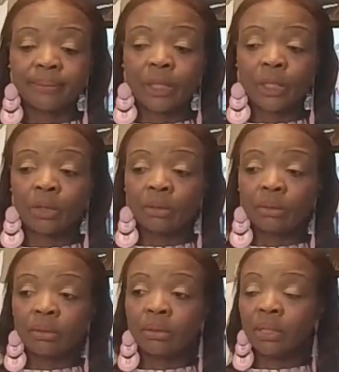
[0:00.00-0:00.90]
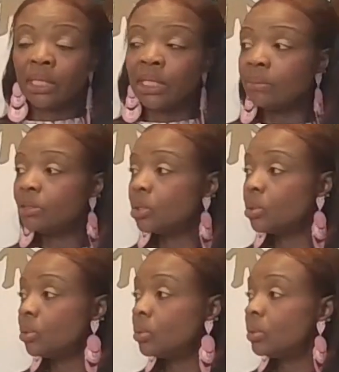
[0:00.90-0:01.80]
you know, lead them
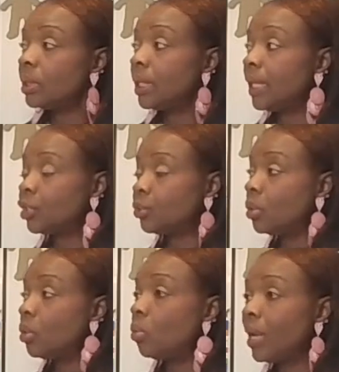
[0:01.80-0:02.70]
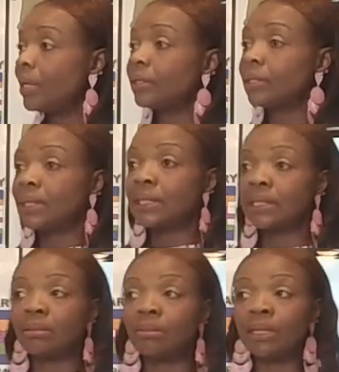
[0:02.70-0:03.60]
to an electrical wire
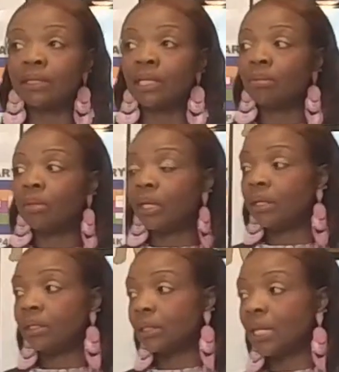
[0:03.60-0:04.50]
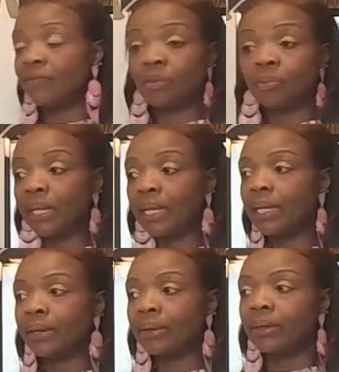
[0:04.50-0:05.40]
system and tell them that it's safe to play
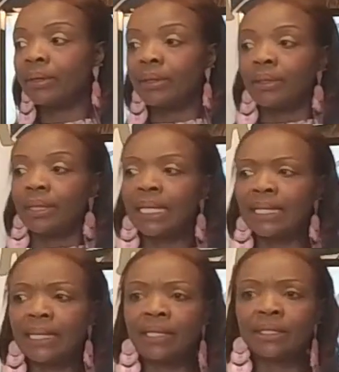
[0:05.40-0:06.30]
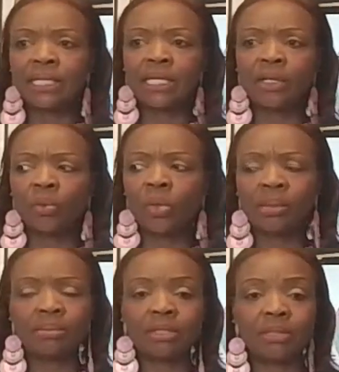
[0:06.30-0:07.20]
here. And then you say they don't
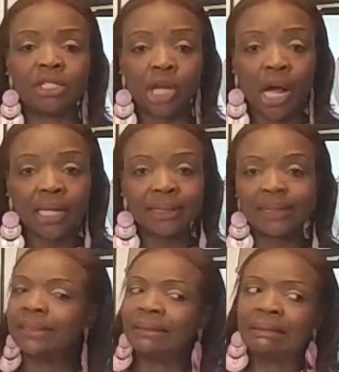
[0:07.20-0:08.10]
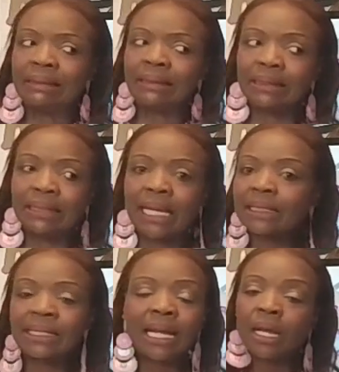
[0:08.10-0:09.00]
want them to be shocked.
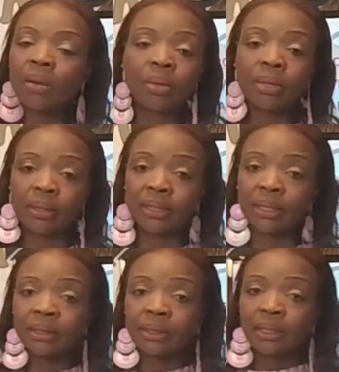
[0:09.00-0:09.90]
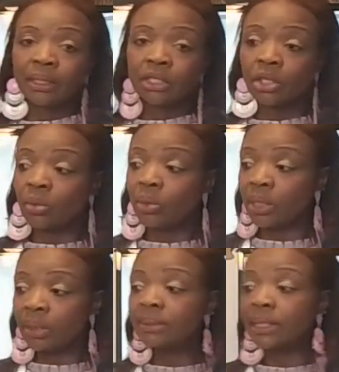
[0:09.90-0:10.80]
That's not how it works. So when
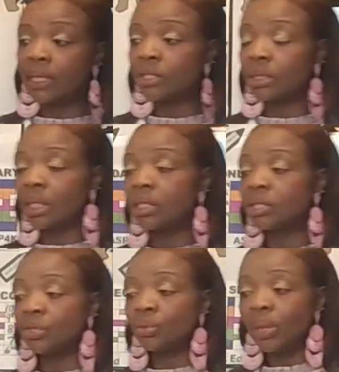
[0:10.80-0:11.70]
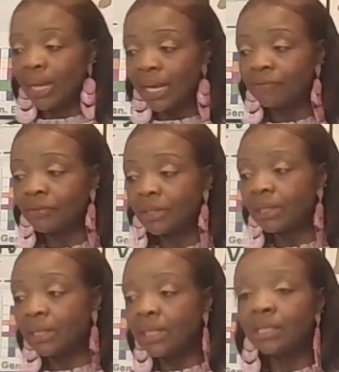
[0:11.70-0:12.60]
it comes to education, you have to
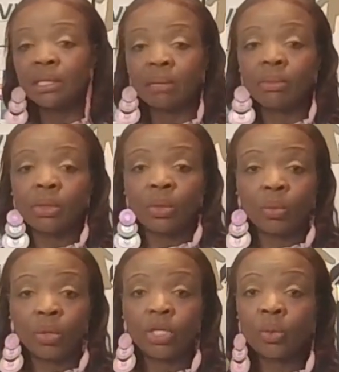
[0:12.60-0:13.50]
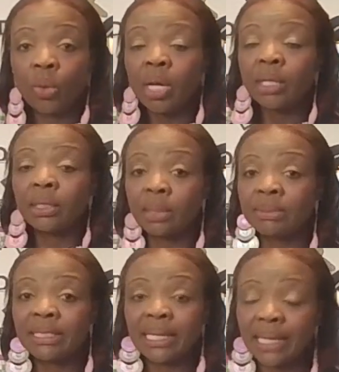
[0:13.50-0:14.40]
lead them where you want
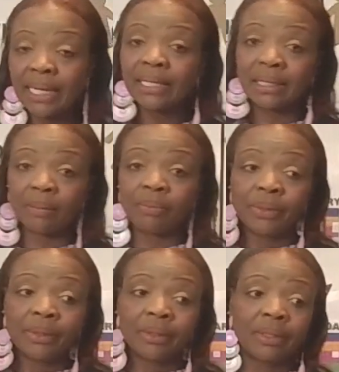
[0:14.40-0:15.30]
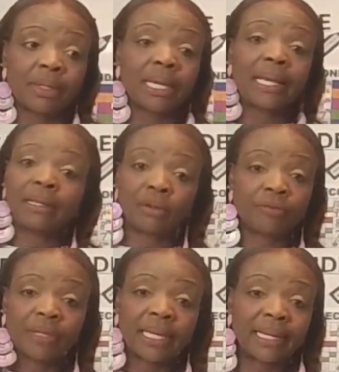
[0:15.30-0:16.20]
them to end up. Okay.
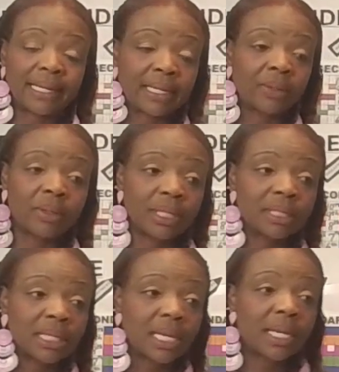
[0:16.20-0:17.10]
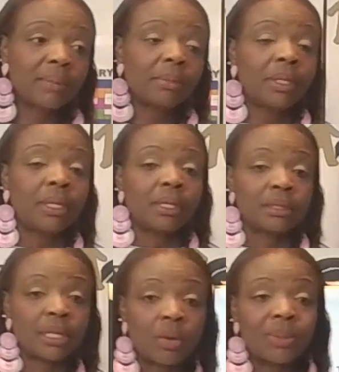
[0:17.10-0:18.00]
Don't forget, I hear all the time,
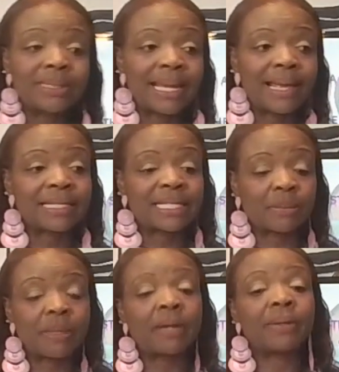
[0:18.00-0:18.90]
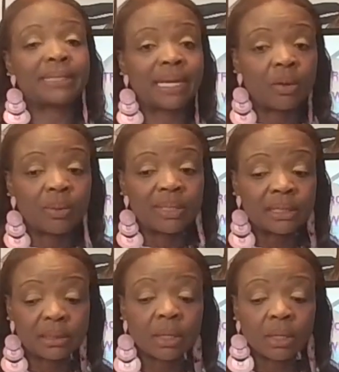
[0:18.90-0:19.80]
because I always ask parents, I
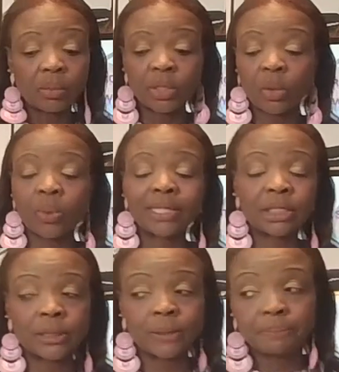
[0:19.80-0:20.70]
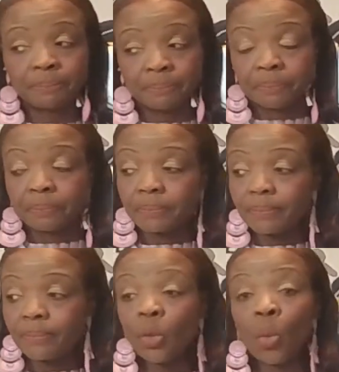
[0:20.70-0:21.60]
always start with a question.
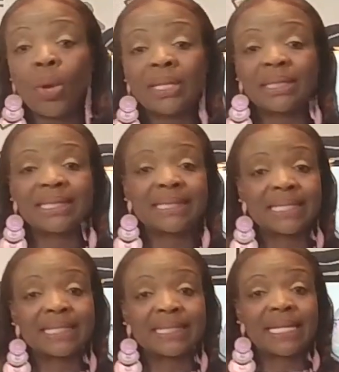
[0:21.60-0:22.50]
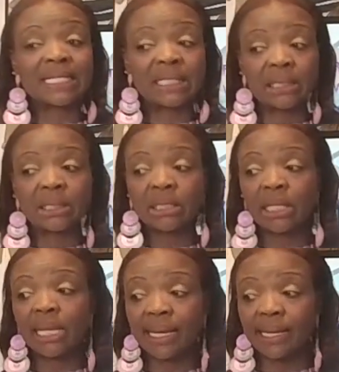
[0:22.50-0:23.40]
What does success
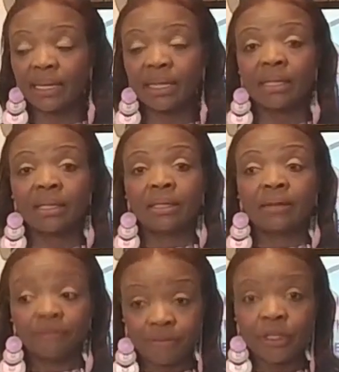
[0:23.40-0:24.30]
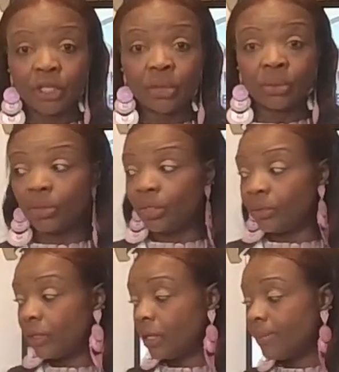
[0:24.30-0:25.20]
look like for you? When you
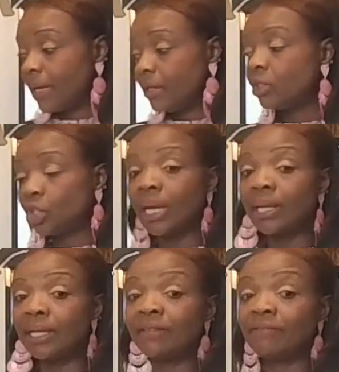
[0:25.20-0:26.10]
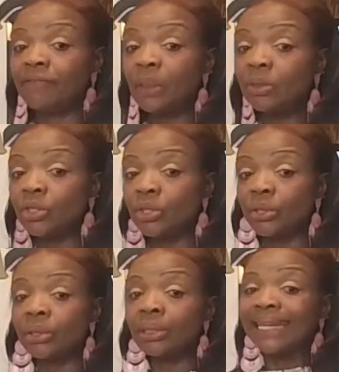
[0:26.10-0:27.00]
think about your child in the
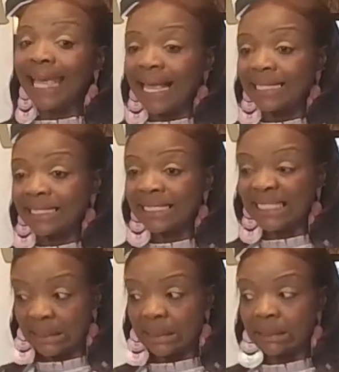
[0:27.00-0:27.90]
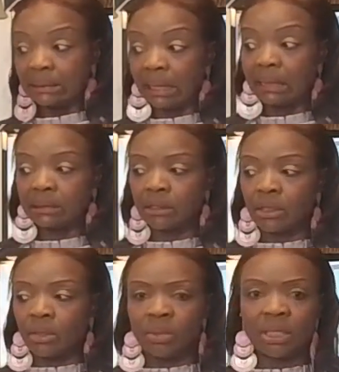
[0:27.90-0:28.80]
future as a success,
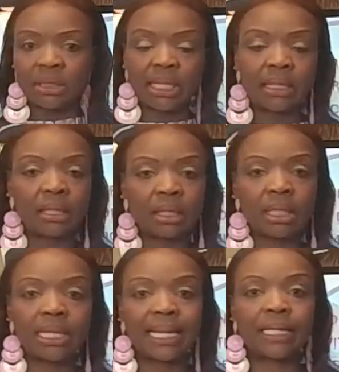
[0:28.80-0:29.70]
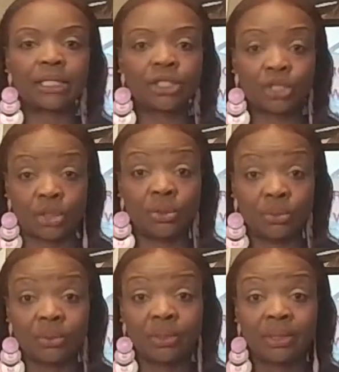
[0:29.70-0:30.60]
what does that look like to you?